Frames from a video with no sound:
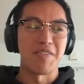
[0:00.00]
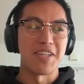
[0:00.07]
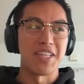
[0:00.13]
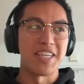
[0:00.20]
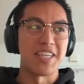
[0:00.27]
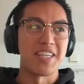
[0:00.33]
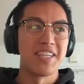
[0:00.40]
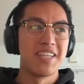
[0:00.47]

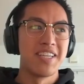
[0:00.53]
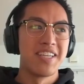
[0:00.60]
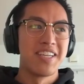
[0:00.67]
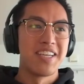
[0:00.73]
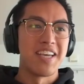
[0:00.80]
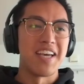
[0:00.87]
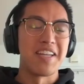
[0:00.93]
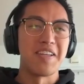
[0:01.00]
really,
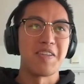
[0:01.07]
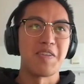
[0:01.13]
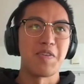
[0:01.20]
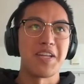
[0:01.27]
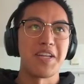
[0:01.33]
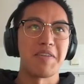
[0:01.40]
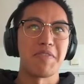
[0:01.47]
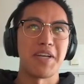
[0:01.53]
it didn't do
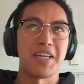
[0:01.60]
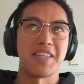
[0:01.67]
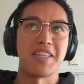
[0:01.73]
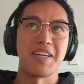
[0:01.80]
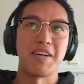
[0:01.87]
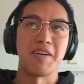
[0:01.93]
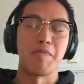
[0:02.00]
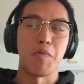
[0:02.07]
any of like
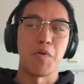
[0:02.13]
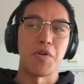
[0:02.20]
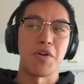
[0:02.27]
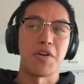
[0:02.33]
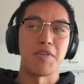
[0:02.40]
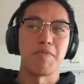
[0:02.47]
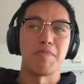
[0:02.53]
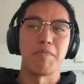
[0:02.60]
the
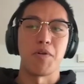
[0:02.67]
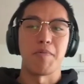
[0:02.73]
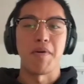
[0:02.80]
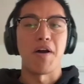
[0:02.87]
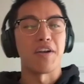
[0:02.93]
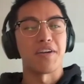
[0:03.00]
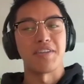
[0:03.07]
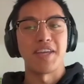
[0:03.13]
more more
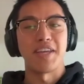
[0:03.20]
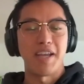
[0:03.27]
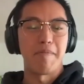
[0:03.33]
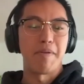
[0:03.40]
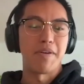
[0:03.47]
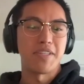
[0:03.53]
modern like ML